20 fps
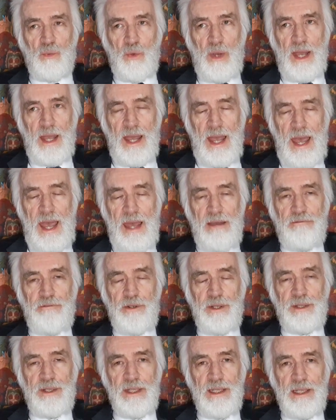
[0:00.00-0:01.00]
where
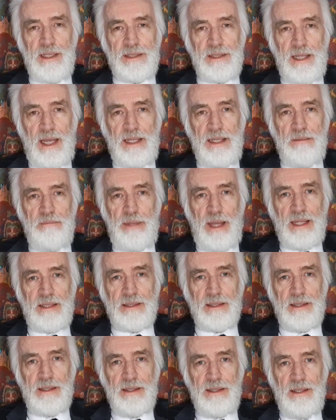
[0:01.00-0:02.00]
everything is getting
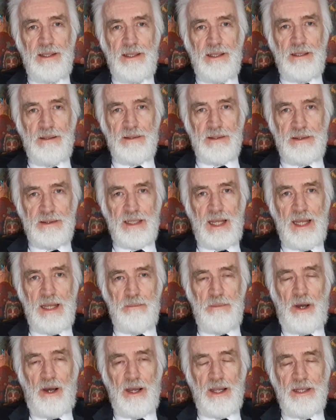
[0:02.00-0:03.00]
better day
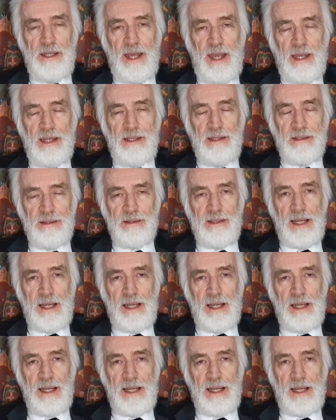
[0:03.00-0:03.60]
by day.